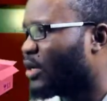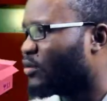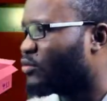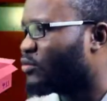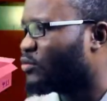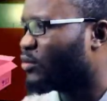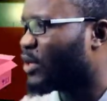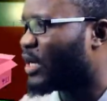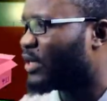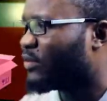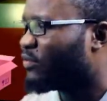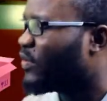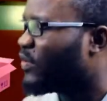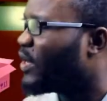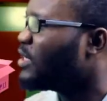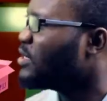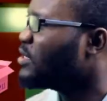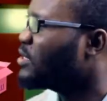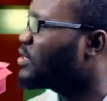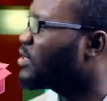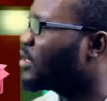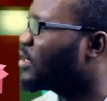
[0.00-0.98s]
will
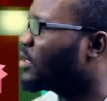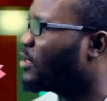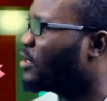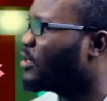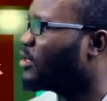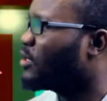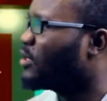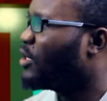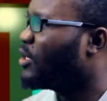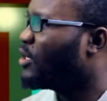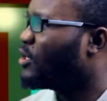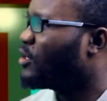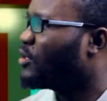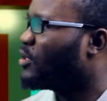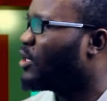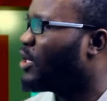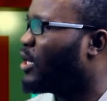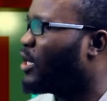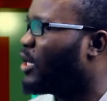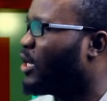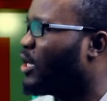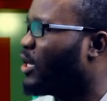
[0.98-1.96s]
advise the
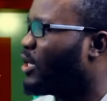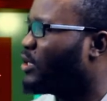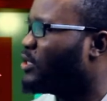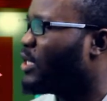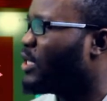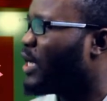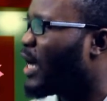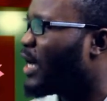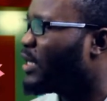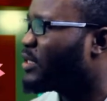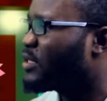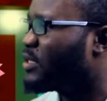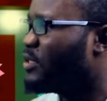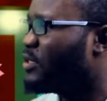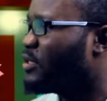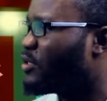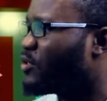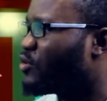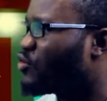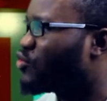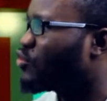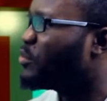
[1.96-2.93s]

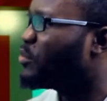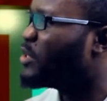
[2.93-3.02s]
artist to